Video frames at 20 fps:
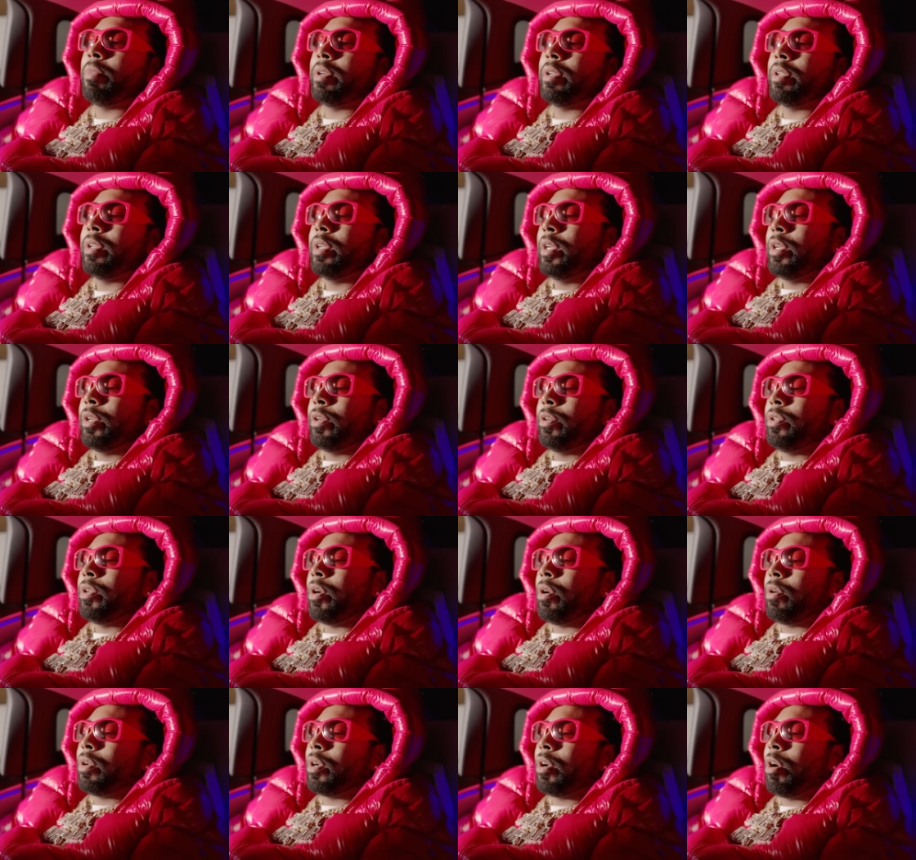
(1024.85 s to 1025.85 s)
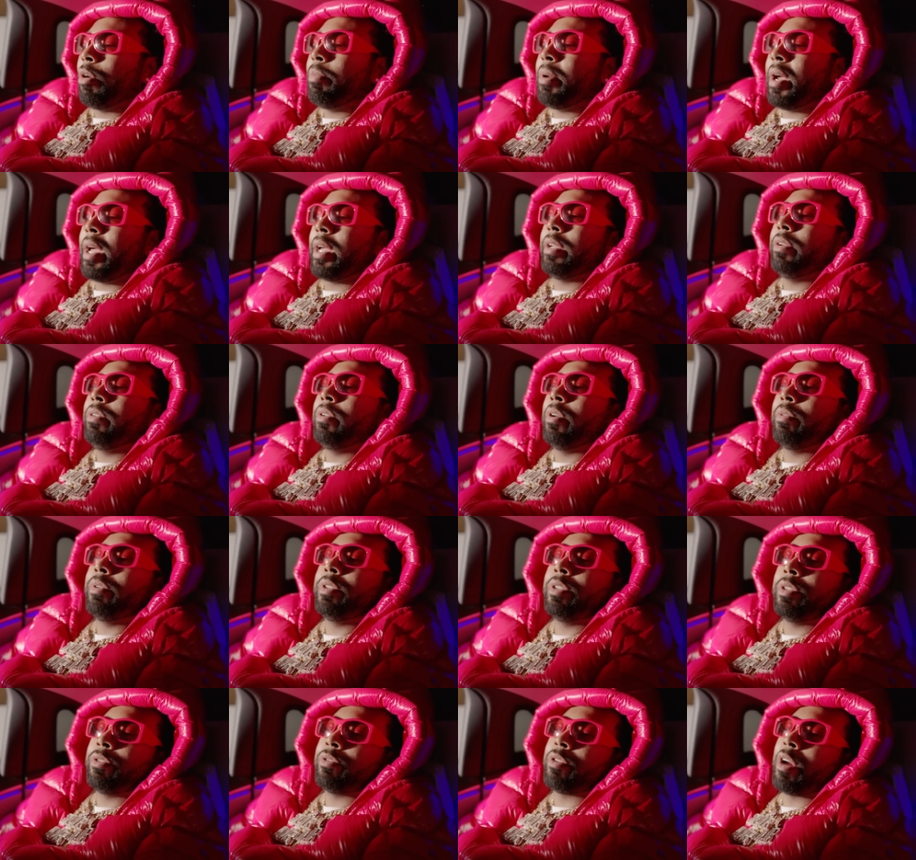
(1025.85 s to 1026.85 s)
But you know to go back, you know we
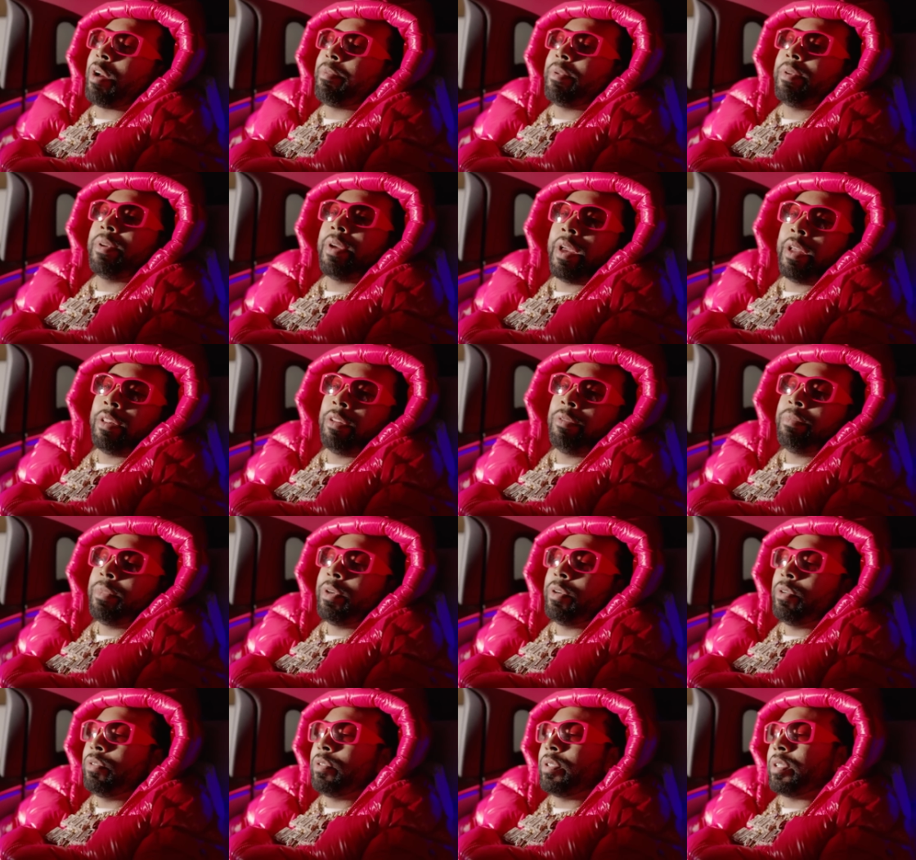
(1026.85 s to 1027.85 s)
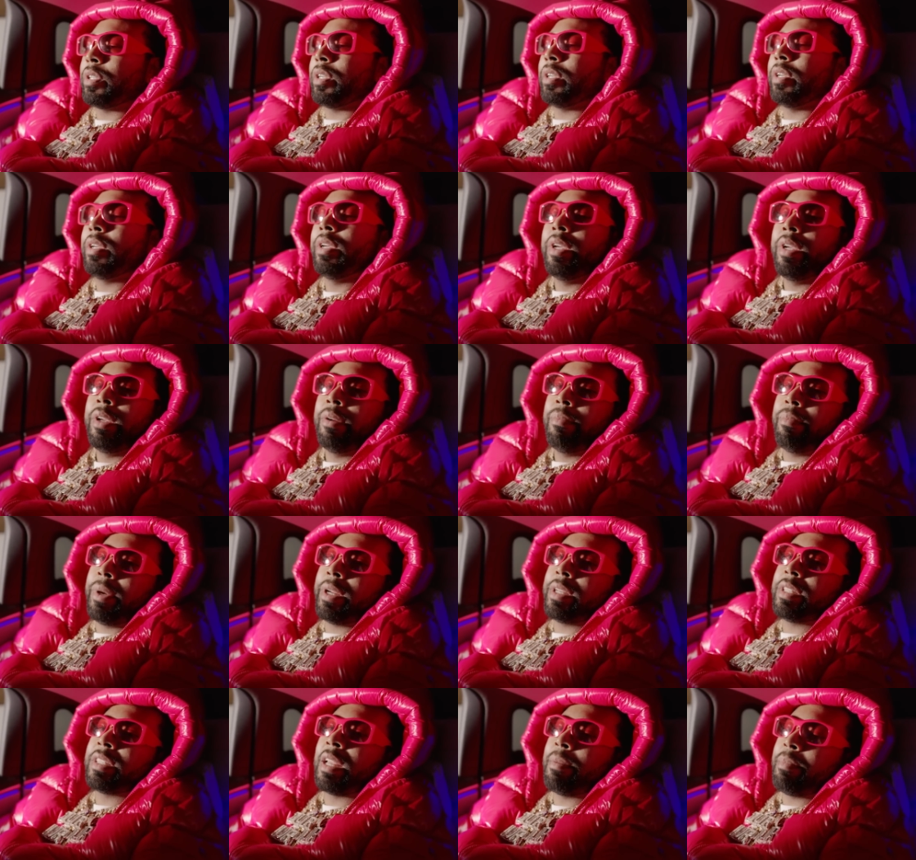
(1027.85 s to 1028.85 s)
just dropping hella music and
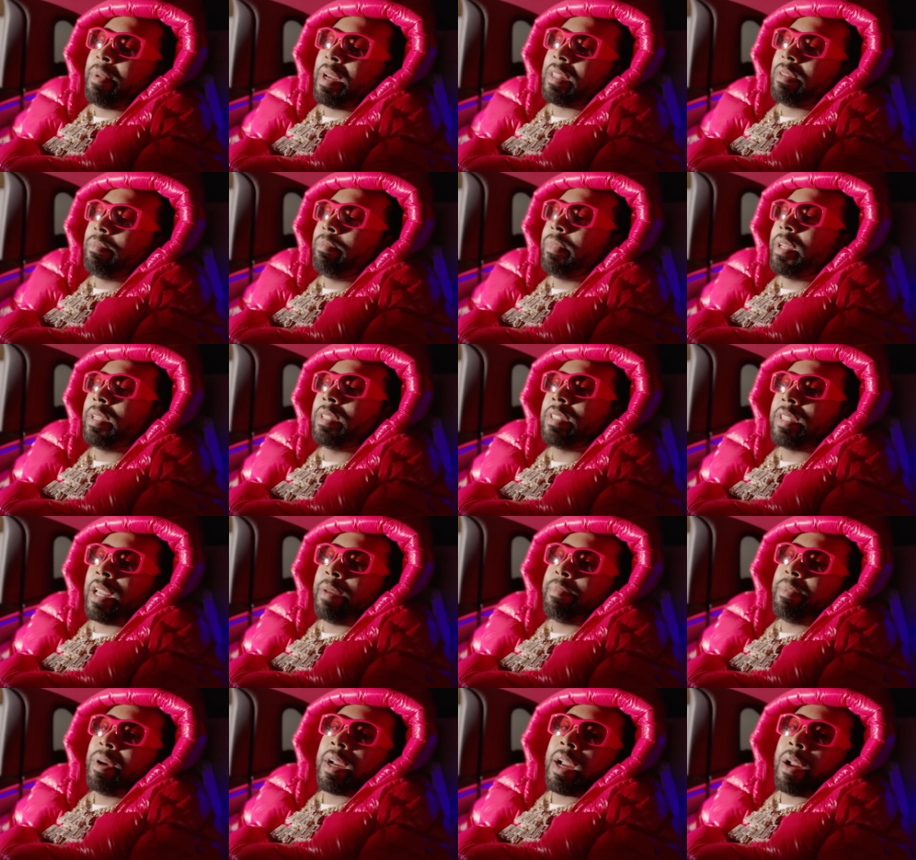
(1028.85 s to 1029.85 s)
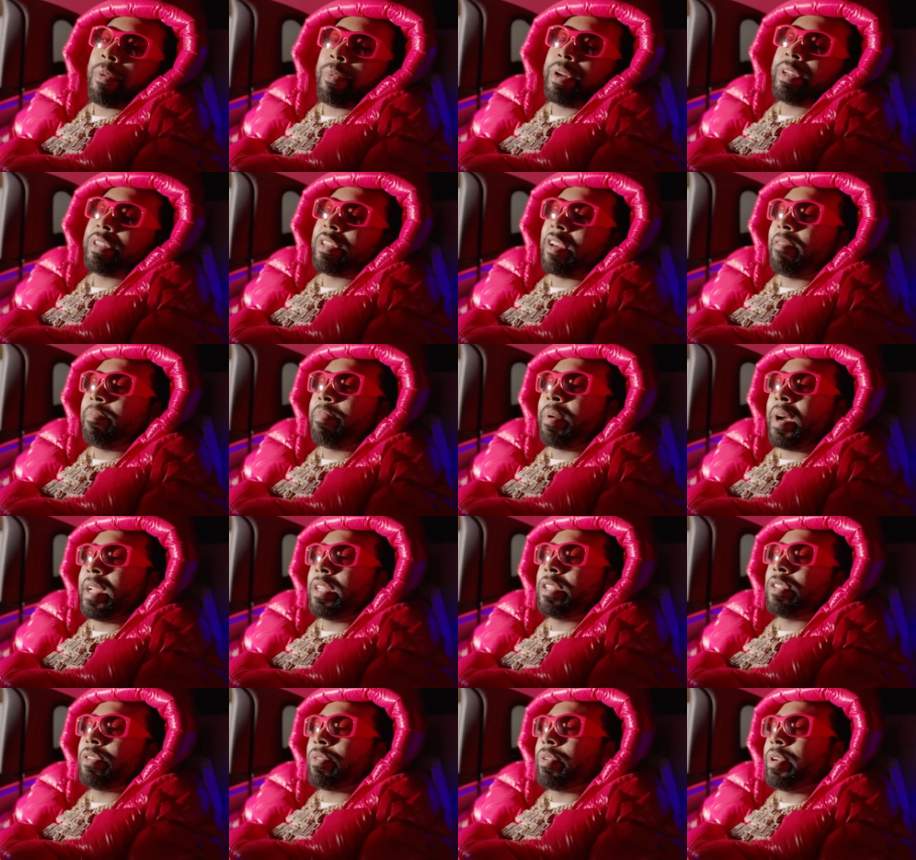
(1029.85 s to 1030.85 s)
mixtape after mixtape. I got Rich Off
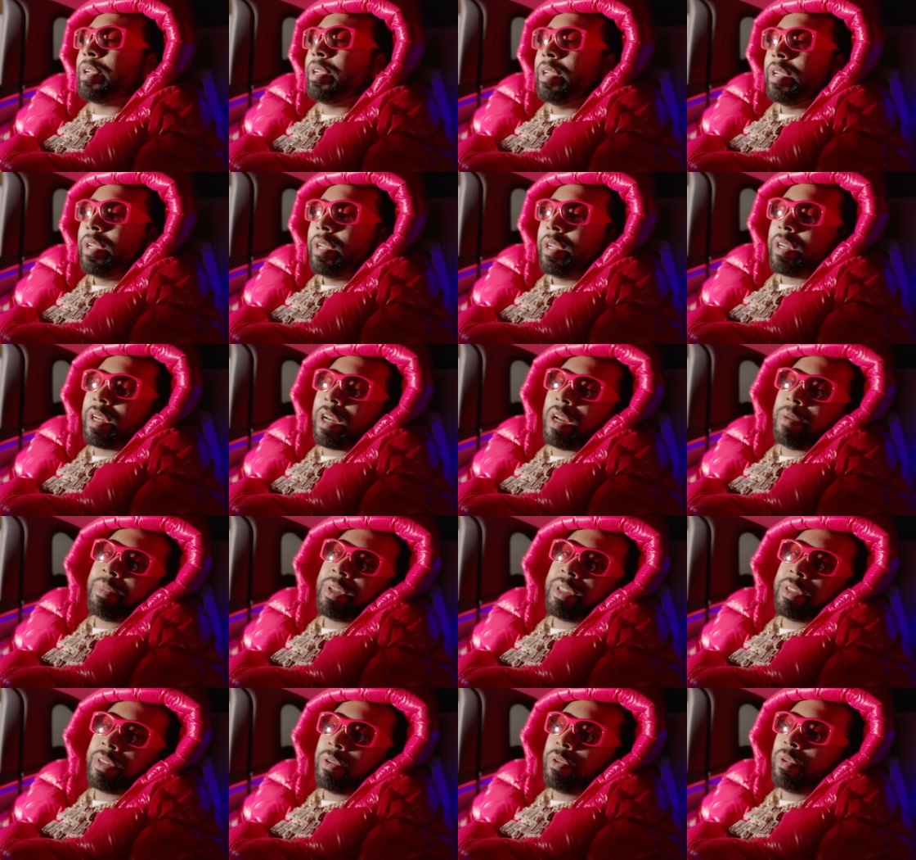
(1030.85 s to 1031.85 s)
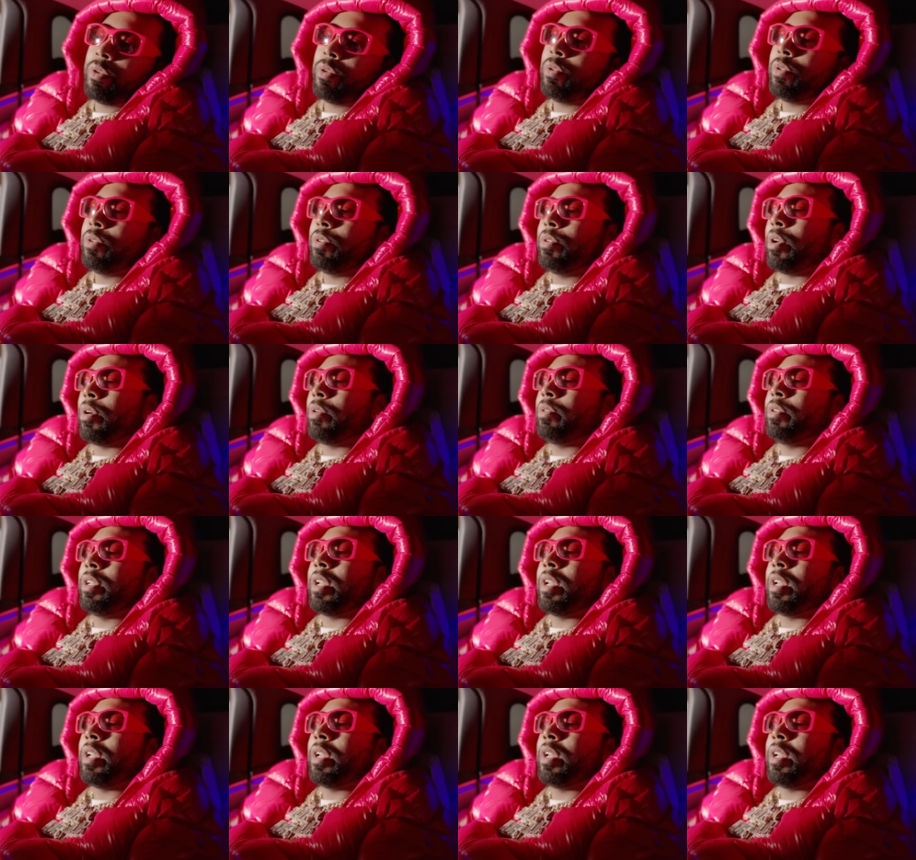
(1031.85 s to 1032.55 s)
Pints 3 coming soon, you know.